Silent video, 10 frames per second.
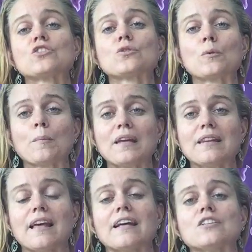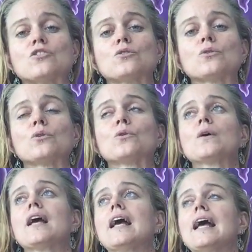to be there,
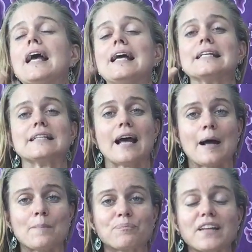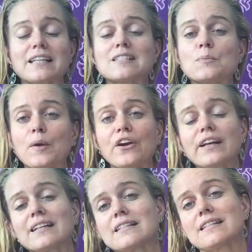to
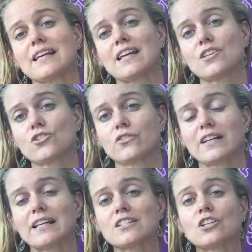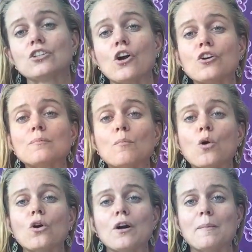experience the history and to learn
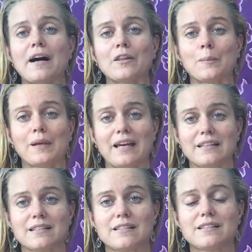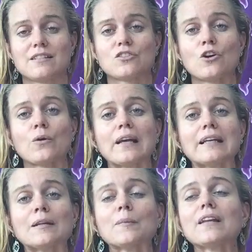more about the place. So
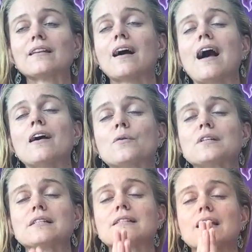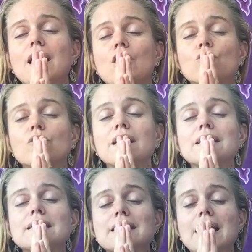in Ibiza, I was
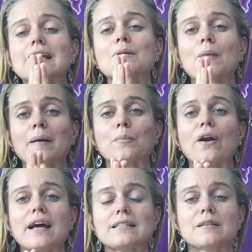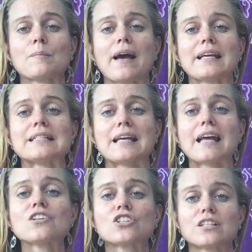really sending my prayers and my
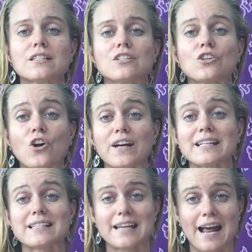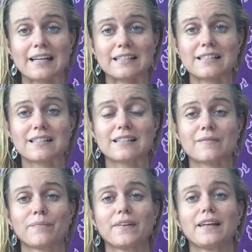intentions to Goddess Tanit
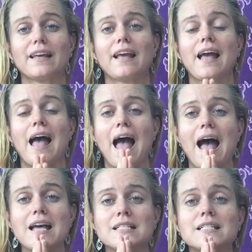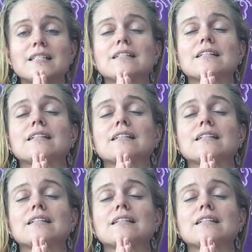and